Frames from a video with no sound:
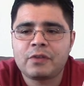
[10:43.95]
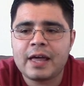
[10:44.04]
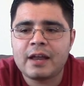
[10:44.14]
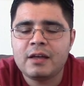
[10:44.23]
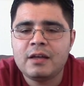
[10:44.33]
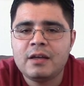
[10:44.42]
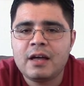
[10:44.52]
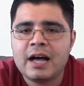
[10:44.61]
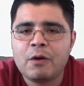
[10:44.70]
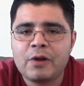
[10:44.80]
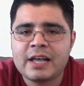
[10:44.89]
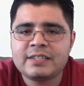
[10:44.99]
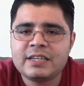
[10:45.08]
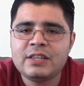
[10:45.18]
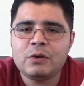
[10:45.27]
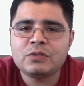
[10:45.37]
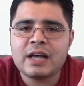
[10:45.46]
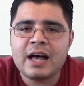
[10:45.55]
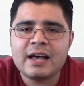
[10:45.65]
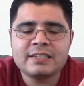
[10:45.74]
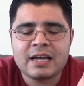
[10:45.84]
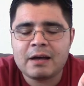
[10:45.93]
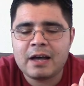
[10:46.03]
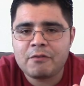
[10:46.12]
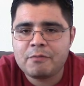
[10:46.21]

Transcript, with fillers: that. Uh, when I see those eyes, I, am